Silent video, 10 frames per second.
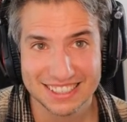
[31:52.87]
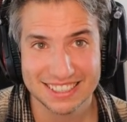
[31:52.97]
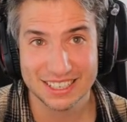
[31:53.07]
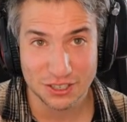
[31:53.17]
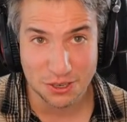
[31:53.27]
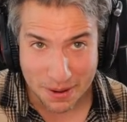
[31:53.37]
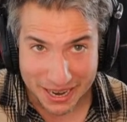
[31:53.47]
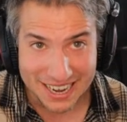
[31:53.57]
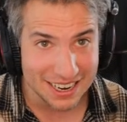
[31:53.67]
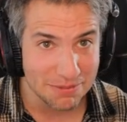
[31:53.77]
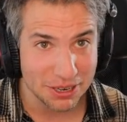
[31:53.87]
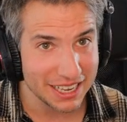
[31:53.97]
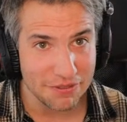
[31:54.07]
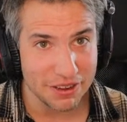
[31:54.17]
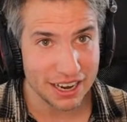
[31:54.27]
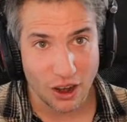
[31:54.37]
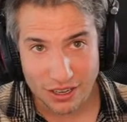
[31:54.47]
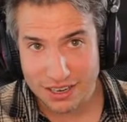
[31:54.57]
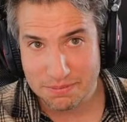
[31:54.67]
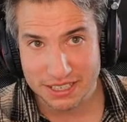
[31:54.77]
since the beginning, but they affect
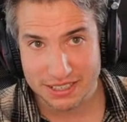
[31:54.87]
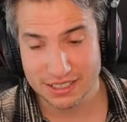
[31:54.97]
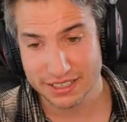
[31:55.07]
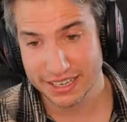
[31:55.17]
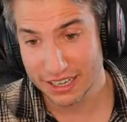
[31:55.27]
all elements,